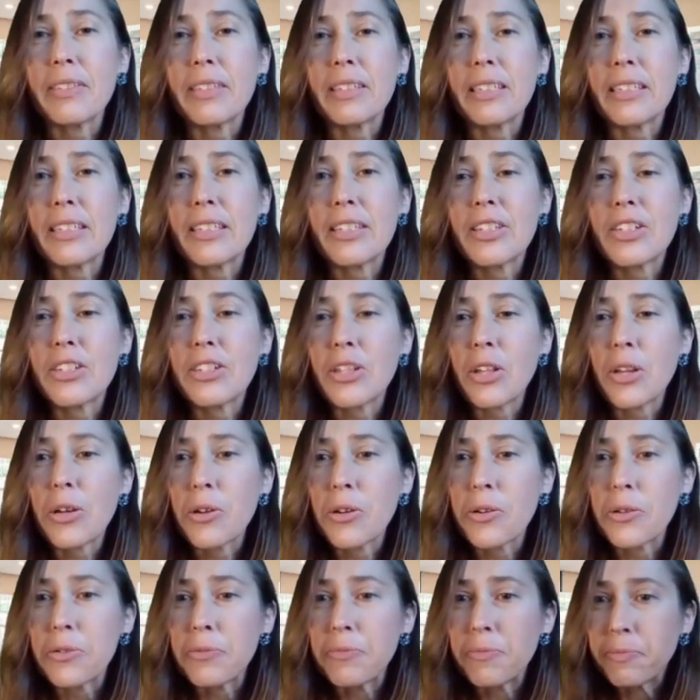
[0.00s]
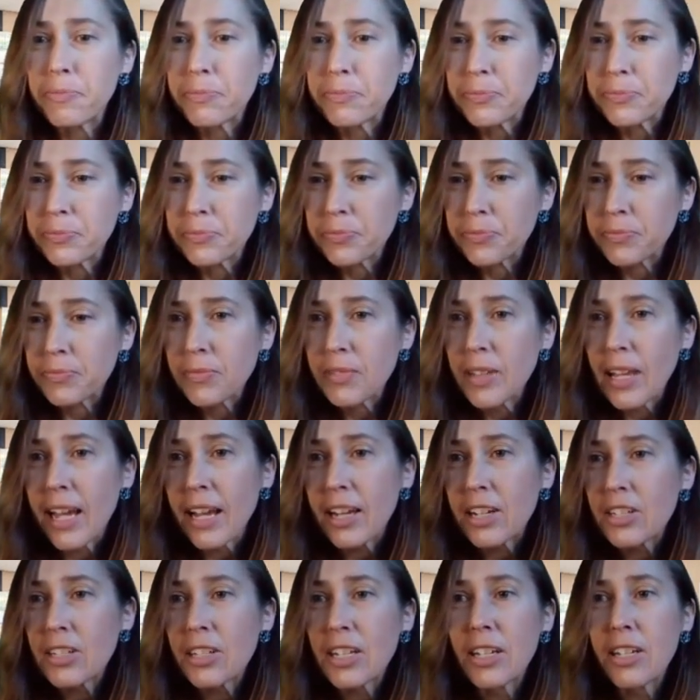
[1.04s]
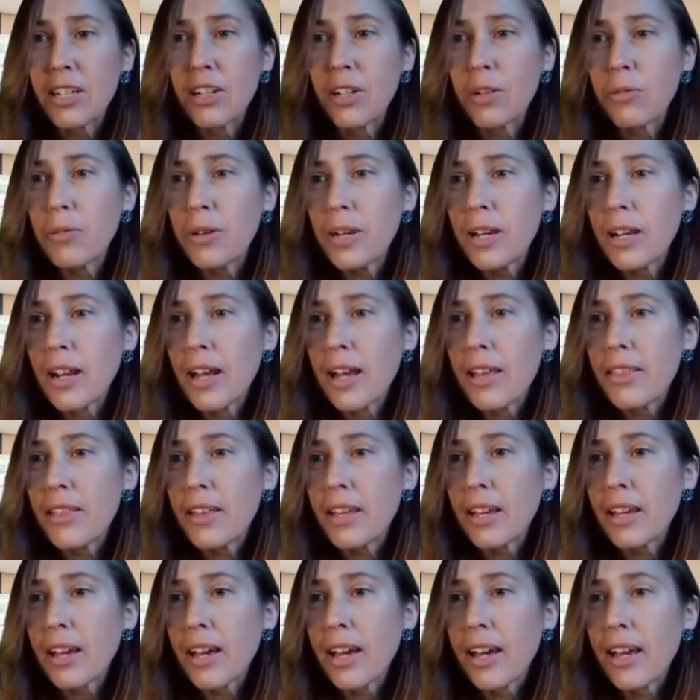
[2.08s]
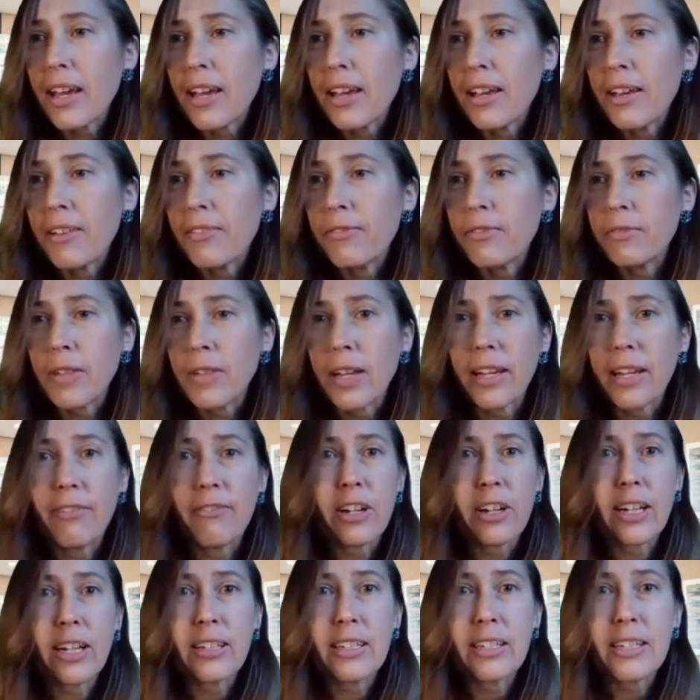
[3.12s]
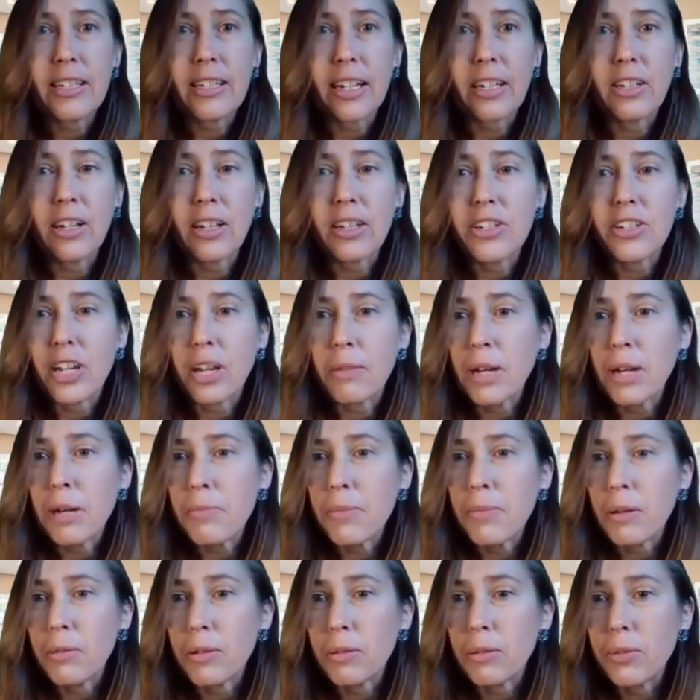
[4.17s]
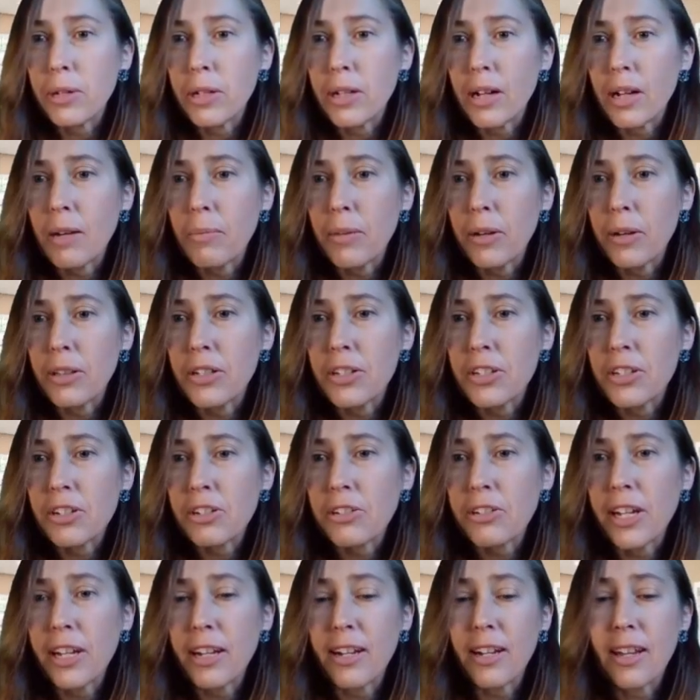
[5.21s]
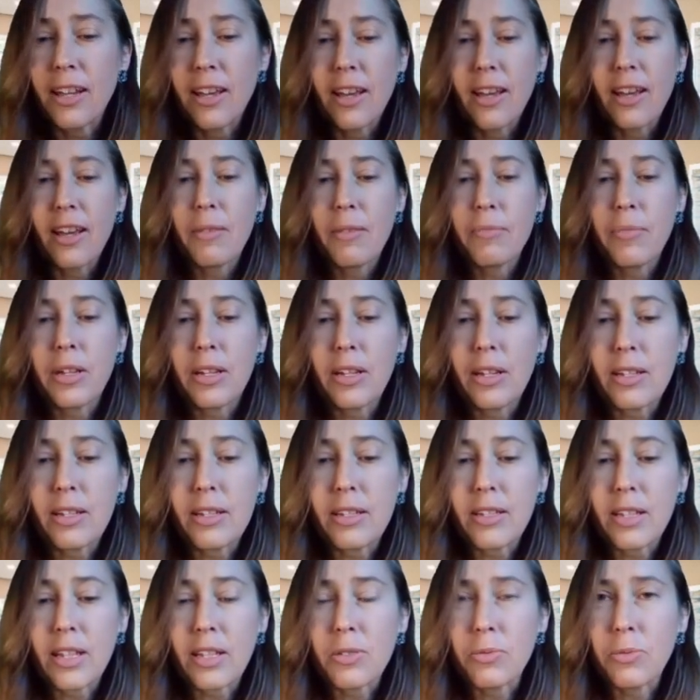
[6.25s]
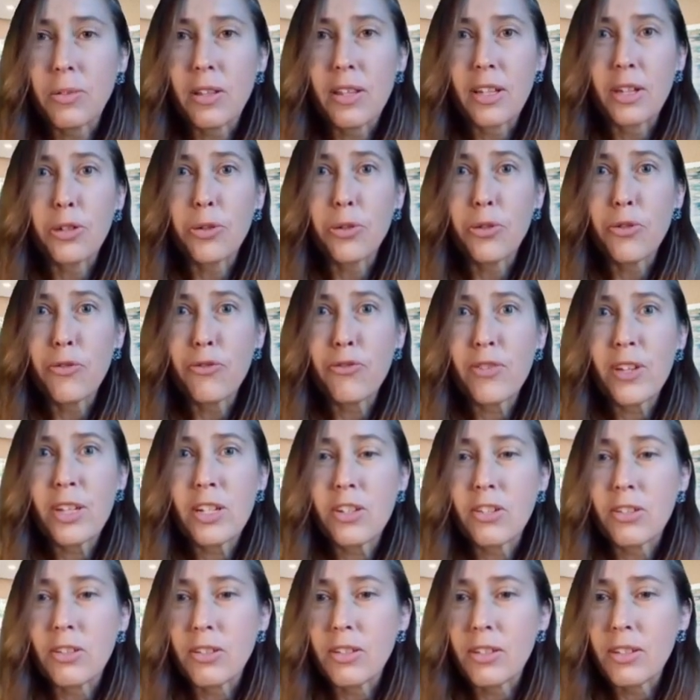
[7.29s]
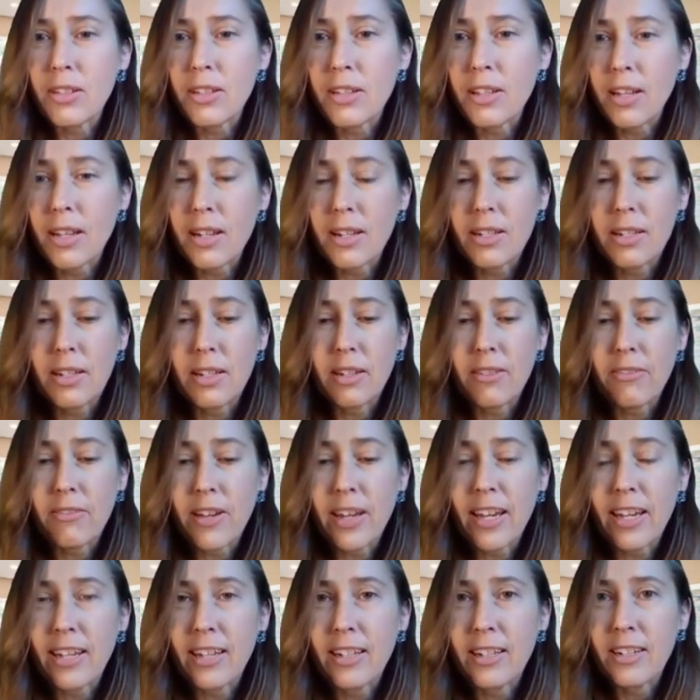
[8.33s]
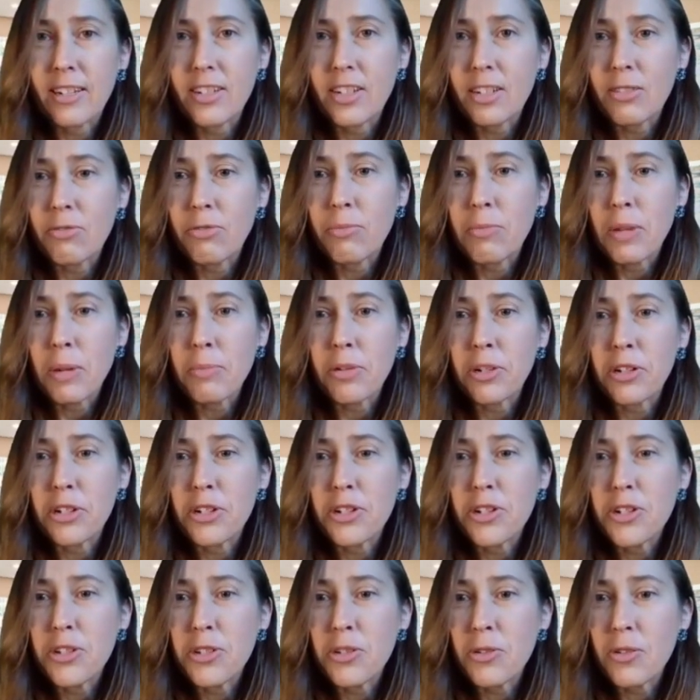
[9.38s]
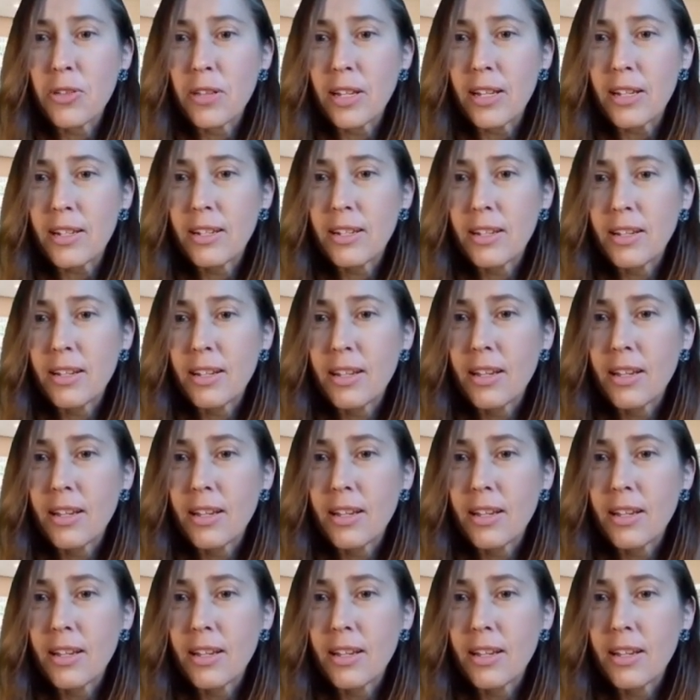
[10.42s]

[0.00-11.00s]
So actually, you know what? I think if I can figure out this technology, I might be able to put it up on the screen, because that's one of the cool features that if I can just remember to do it,